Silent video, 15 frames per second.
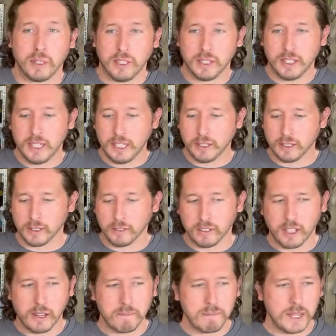good deal
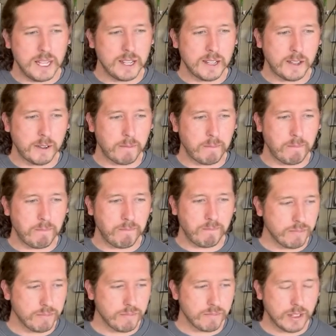let me um,
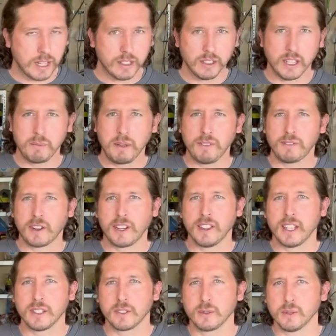let me find
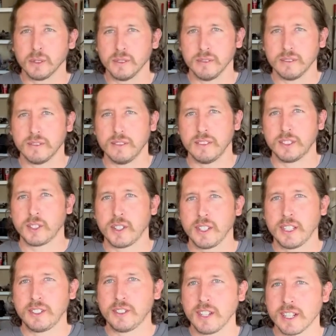that tool and so i can
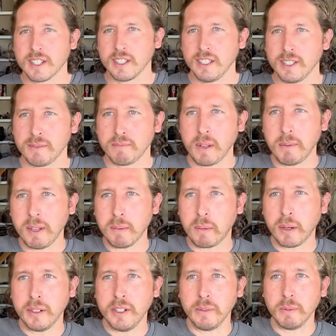get you guys at least maybe a
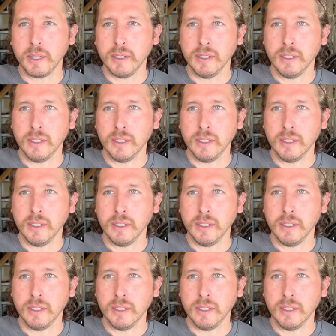part number